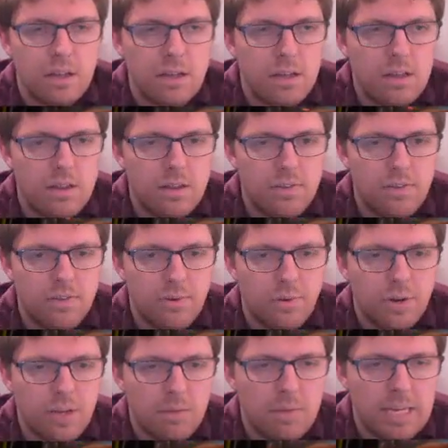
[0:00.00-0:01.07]
This is
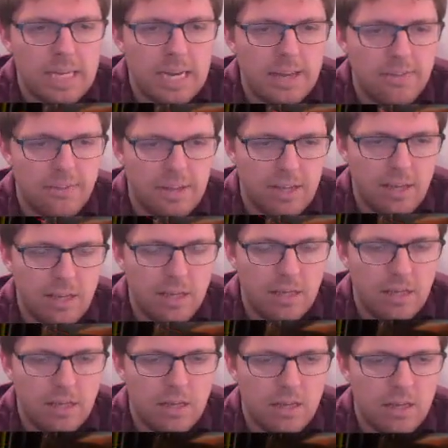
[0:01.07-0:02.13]
going to be dicey.
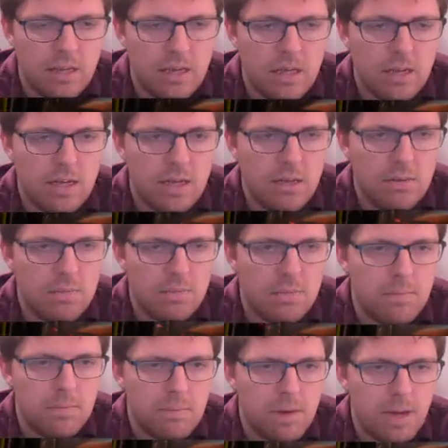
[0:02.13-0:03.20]

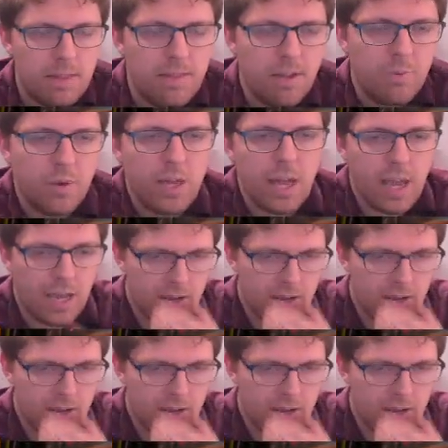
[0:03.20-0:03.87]
I think we can't